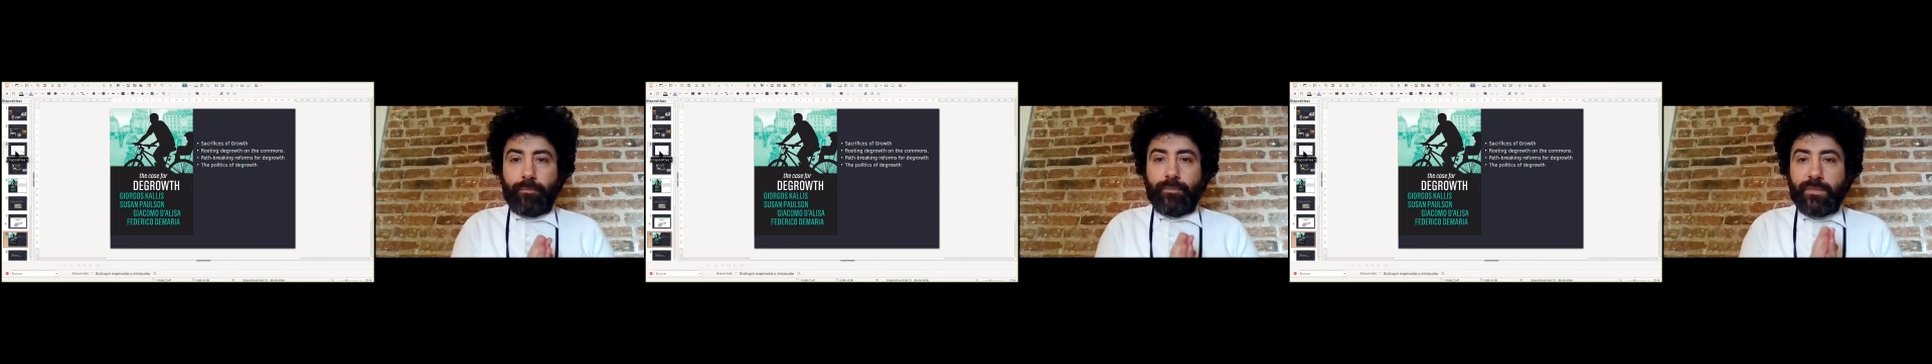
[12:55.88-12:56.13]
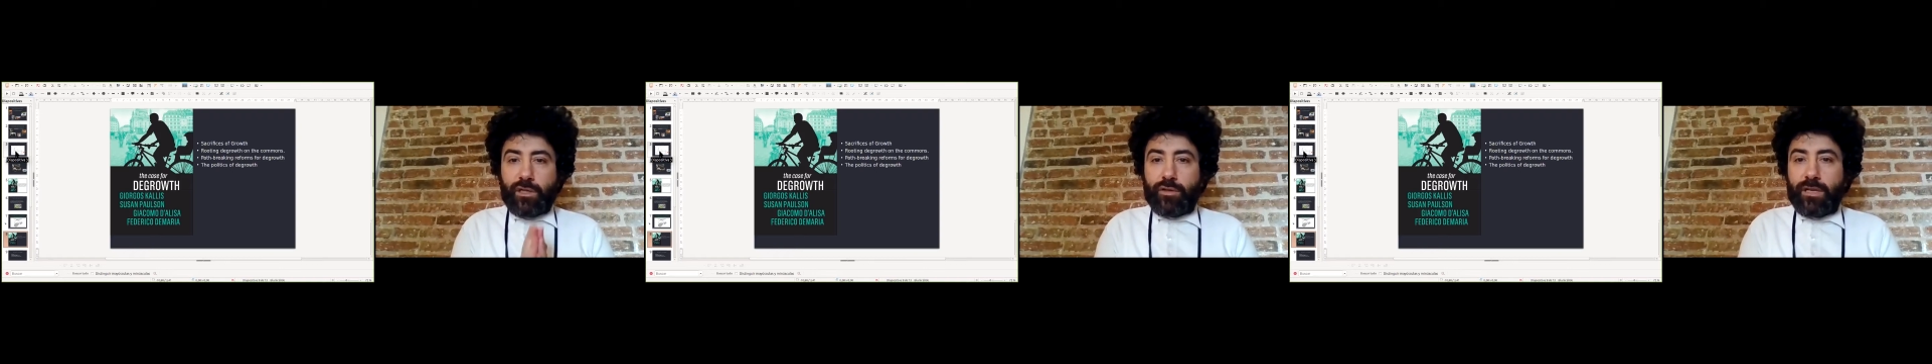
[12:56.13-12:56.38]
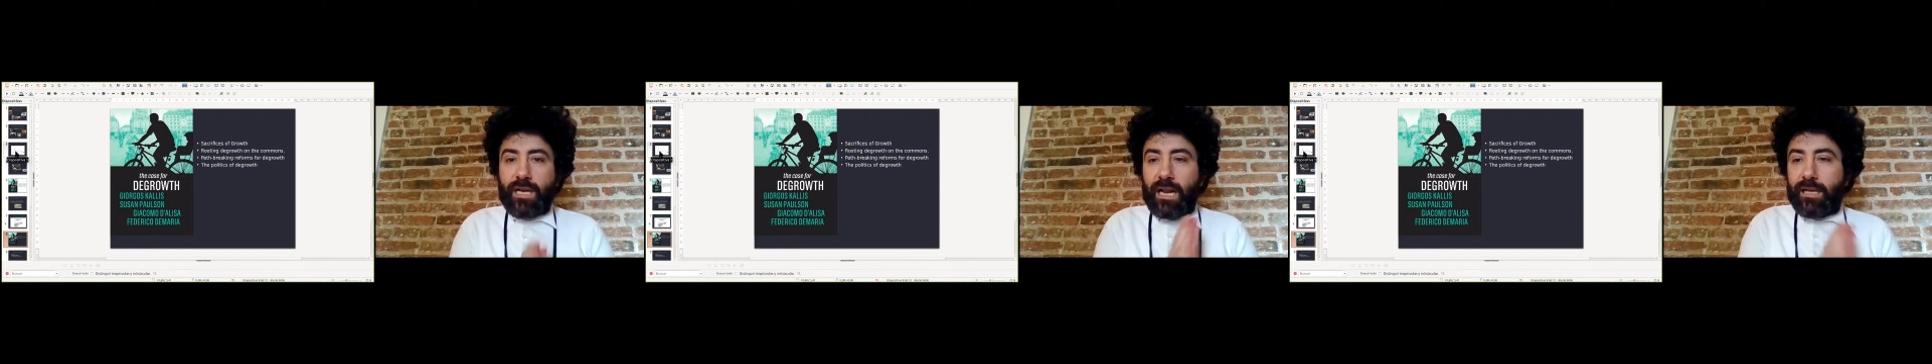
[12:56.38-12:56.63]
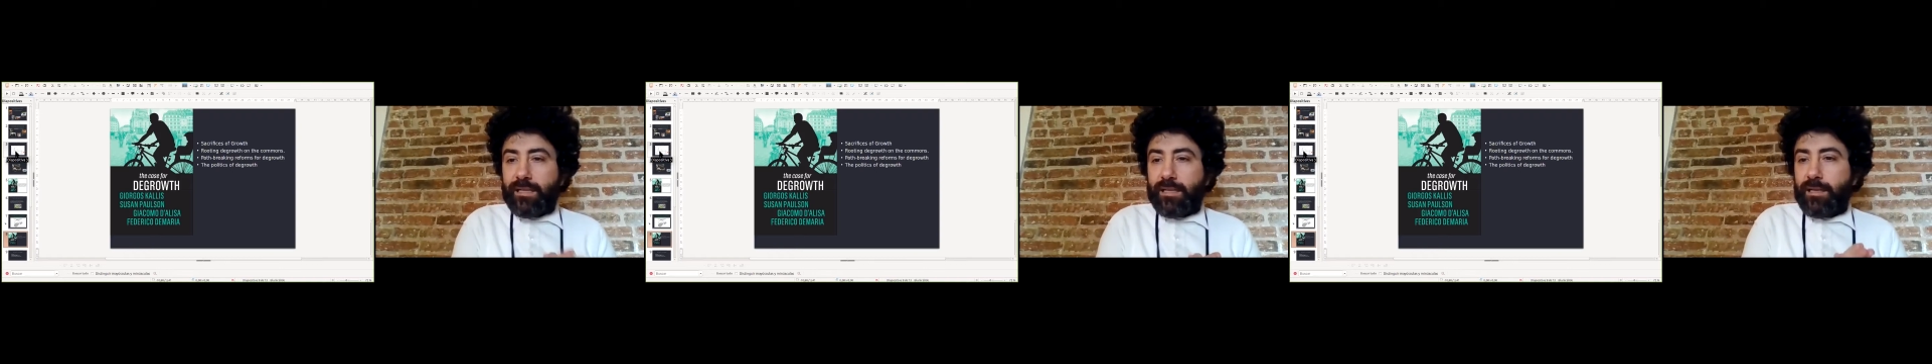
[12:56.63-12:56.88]
so the
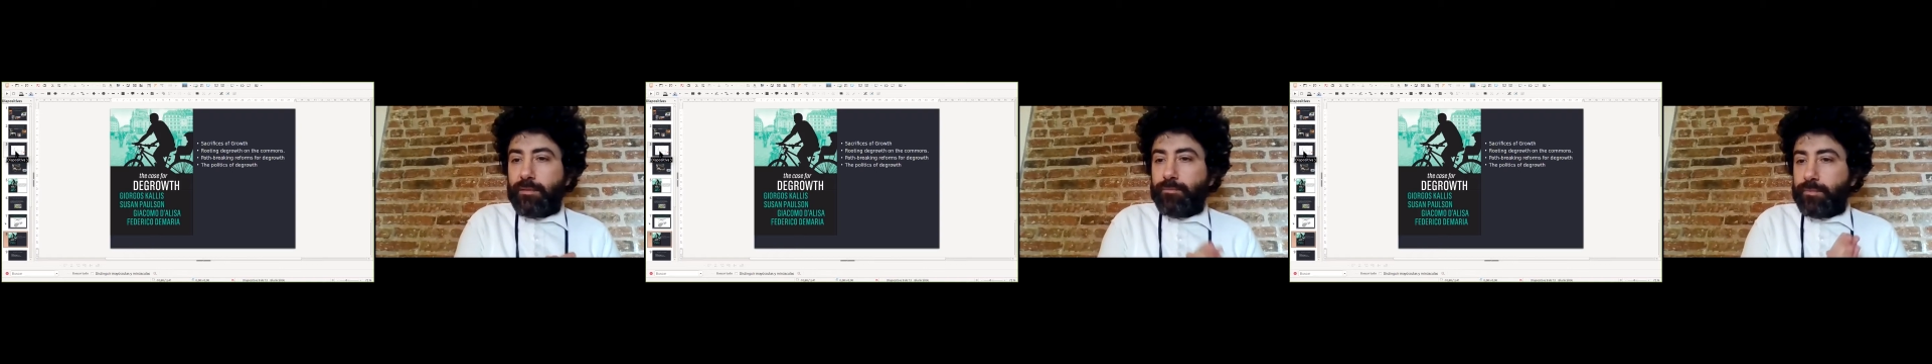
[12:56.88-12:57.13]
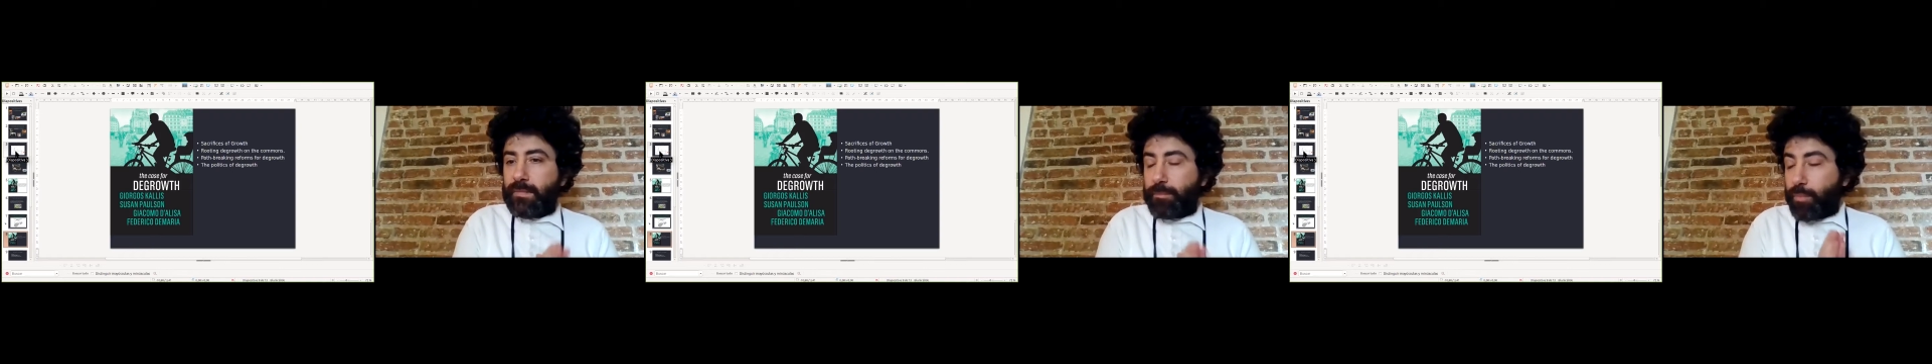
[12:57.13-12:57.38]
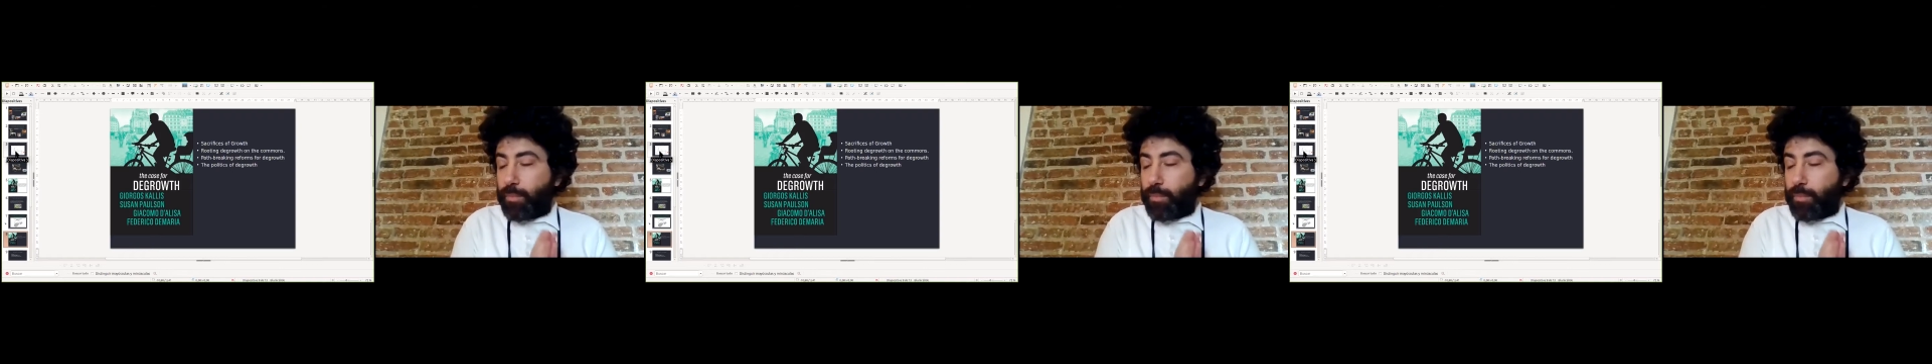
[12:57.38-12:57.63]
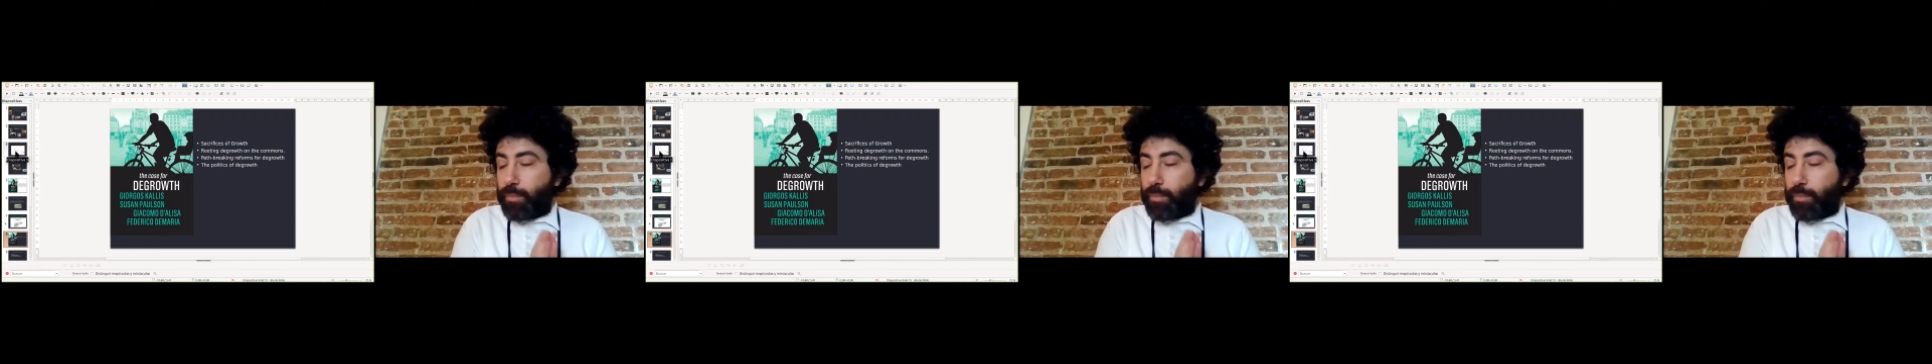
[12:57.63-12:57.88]

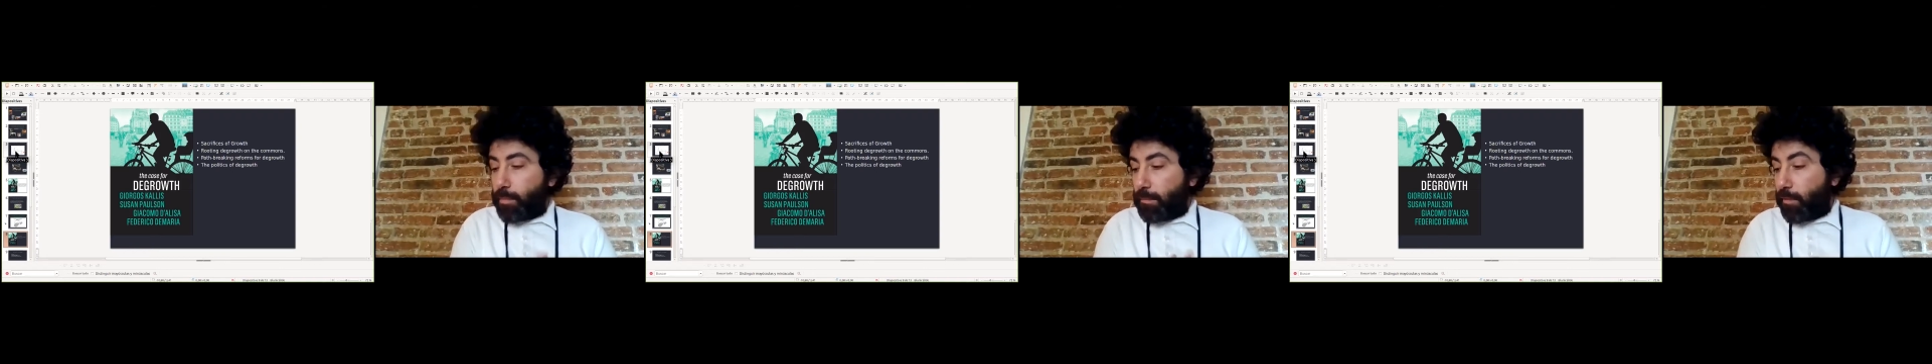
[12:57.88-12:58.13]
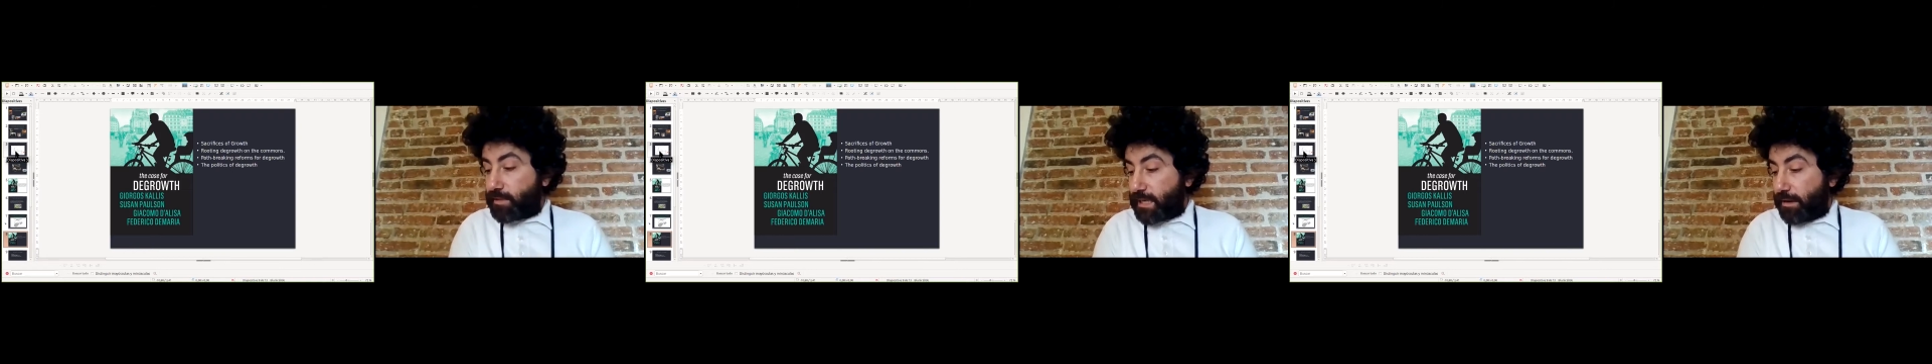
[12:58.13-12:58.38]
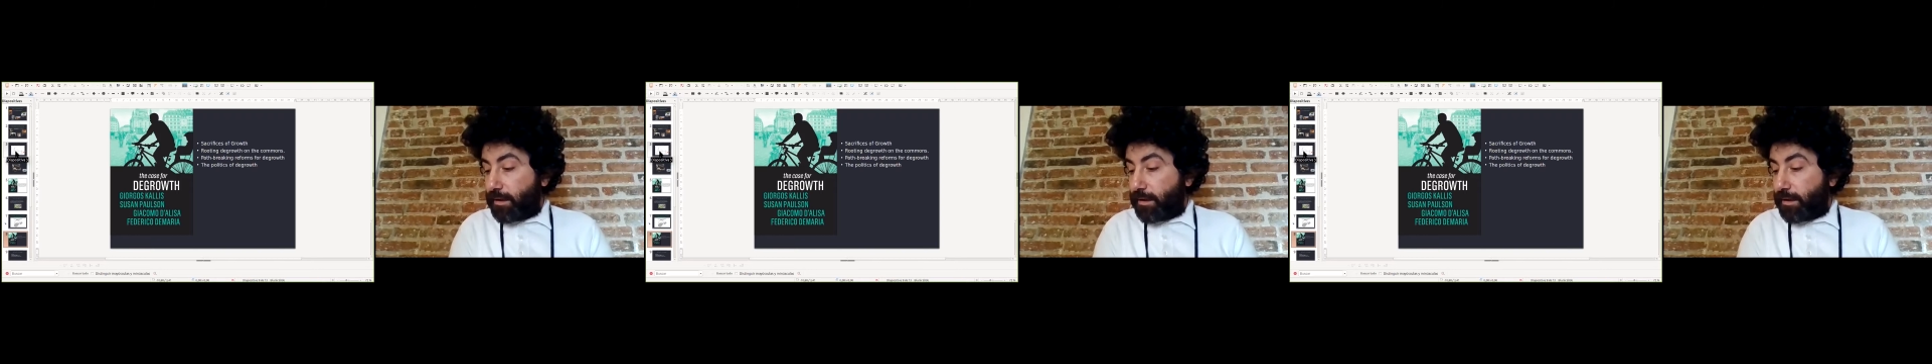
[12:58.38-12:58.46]
problem of